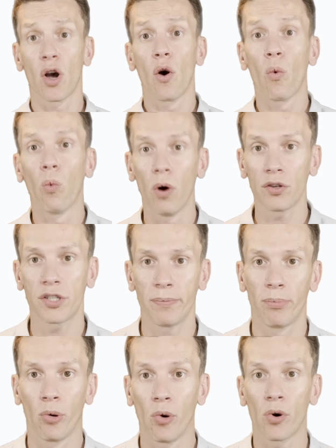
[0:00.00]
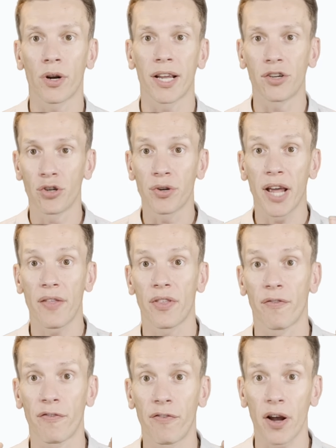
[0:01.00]
What's important is you get the
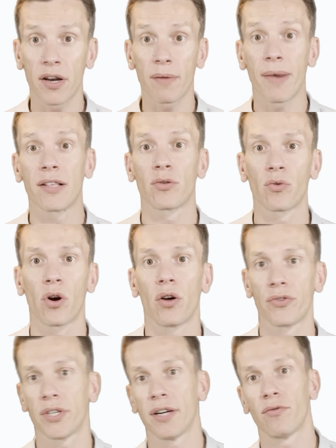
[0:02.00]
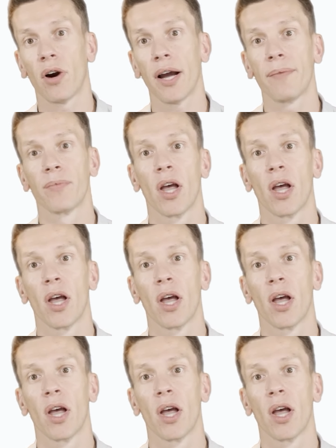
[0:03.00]
fundamental content right.